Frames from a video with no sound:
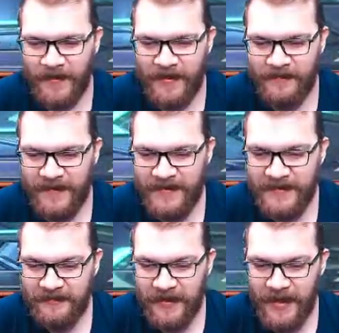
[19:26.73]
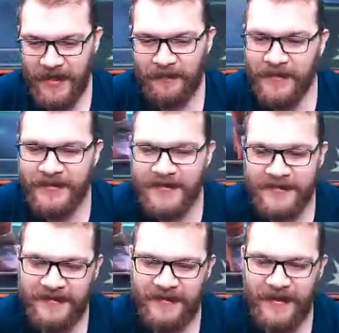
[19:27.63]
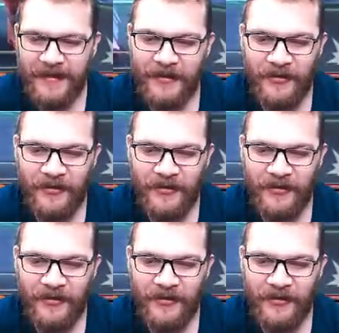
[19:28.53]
if this is what happens, like,